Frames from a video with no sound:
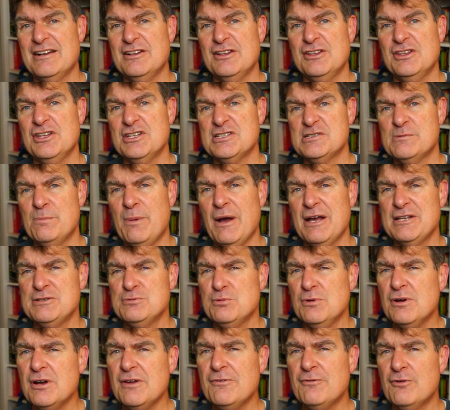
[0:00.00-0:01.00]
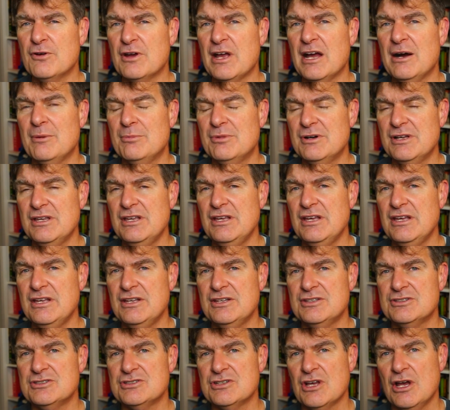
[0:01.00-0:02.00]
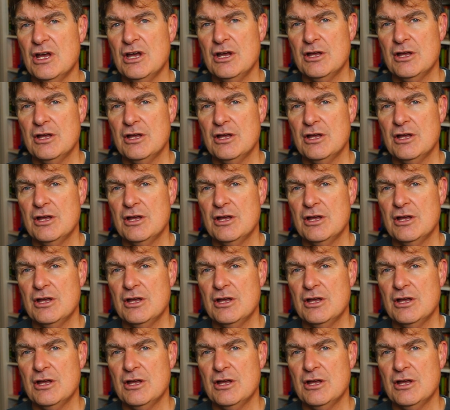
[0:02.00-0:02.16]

in this space really for a couple of years.